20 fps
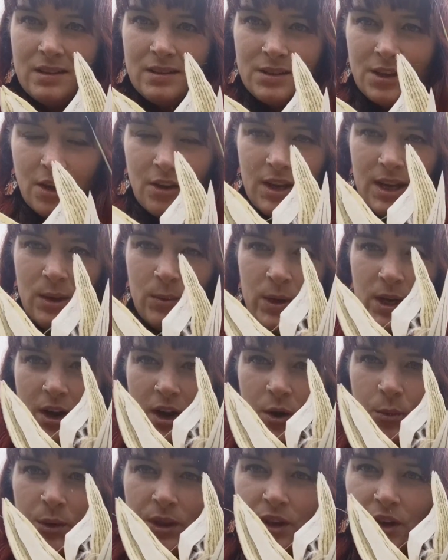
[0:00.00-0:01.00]
So here we
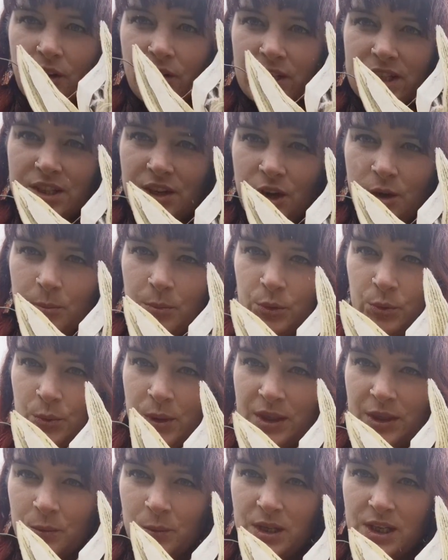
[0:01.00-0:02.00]
are with our example
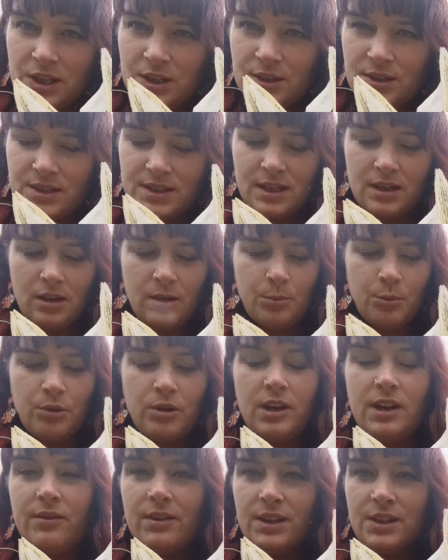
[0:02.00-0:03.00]
one that we used in our
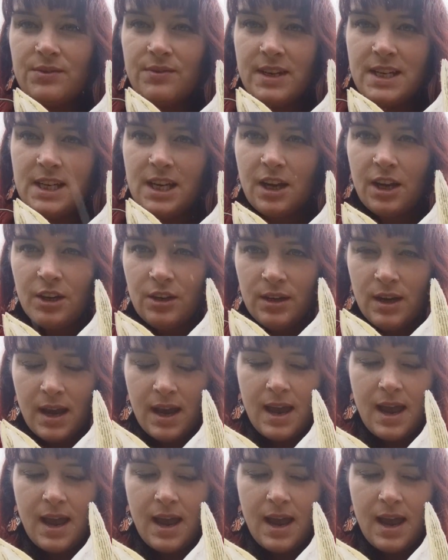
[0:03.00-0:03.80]
previous video.